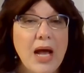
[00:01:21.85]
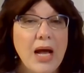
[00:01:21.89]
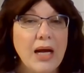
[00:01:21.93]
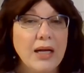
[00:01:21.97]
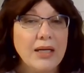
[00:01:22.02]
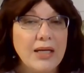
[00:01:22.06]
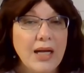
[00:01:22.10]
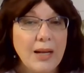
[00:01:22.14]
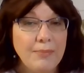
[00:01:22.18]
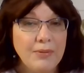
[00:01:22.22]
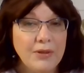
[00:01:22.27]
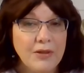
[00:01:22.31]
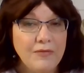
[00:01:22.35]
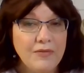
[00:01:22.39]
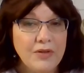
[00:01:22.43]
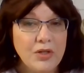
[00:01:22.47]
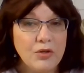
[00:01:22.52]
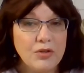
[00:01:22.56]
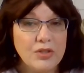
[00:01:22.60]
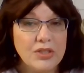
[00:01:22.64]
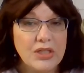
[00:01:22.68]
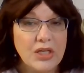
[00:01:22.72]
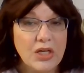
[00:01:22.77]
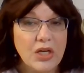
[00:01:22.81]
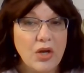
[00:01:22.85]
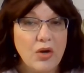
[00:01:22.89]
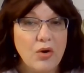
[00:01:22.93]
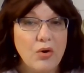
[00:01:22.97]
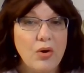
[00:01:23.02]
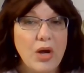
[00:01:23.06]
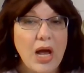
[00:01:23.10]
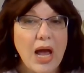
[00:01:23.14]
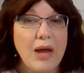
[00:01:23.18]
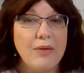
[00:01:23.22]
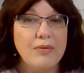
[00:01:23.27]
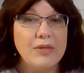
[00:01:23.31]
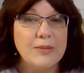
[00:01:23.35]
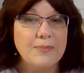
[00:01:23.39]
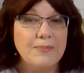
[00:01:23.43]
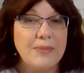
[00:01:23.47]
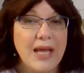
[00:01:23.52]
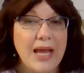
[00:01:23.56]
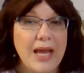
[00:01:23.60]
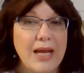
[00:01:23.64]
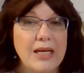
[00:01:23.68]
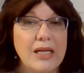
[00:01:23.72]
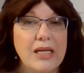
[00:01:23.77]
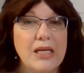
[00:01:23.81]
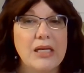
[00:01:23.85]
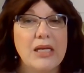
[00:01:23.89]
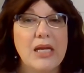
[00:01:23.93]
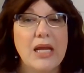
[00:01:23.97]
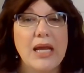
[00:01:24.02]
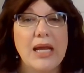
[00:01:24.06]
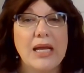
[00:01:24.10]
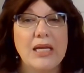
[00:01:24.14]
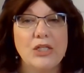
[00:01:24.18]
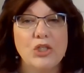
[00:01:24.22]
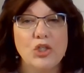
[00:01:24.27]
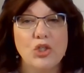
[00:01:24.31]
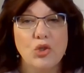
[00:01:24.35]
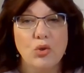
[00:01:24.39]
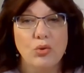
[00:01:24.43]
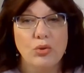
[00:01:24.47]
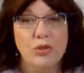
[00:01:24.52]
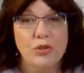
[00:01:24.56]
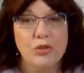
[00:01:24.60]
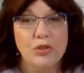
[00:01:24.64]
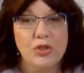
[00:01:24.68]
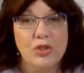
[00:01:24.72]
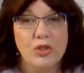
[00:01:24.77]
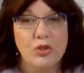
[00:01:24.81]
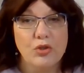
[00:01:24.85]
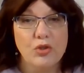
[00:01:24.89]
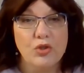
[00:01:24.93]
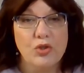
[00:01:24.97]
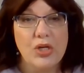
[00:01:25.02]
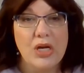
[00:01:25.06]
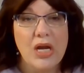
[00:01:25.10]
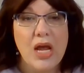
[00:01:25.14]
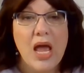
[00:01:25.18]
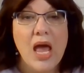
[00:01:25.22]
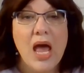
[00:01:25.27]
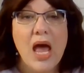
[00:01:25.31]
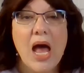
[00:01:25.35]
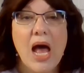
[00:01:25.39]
A couple of years ago, I was planning a shoulder surgery